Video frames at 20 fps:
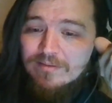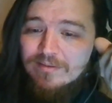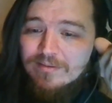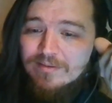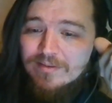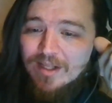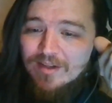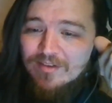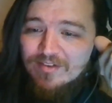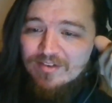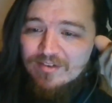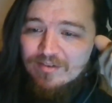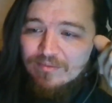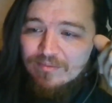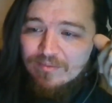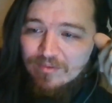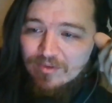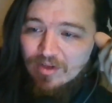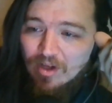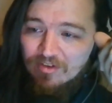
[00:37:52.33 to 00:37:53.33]
That's
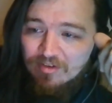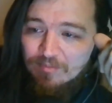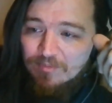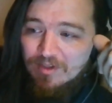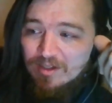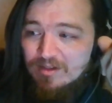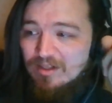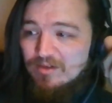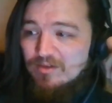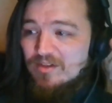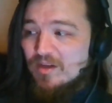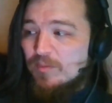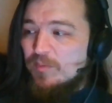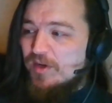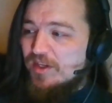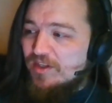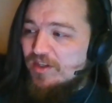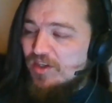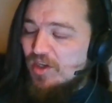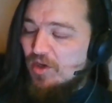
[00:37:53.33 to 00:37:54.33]
not something that
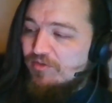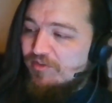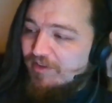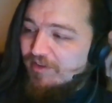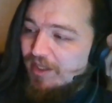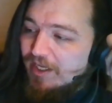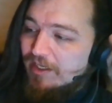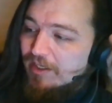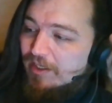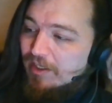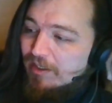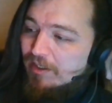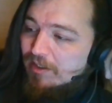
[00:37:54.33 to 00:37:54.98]
we usually